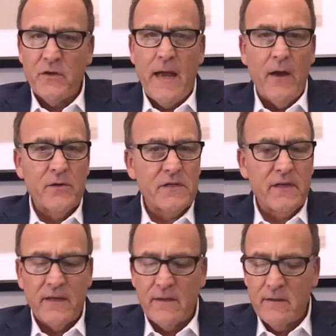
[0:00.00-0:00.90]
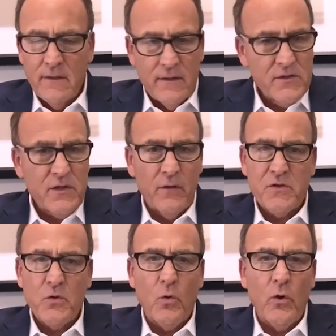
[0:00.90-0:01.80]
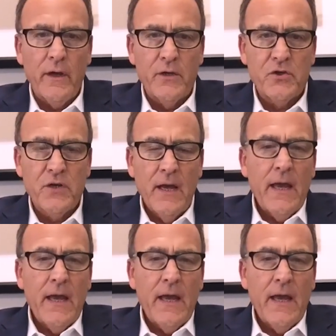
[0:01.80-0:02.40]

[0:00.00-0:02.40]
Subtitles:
housing, self storage.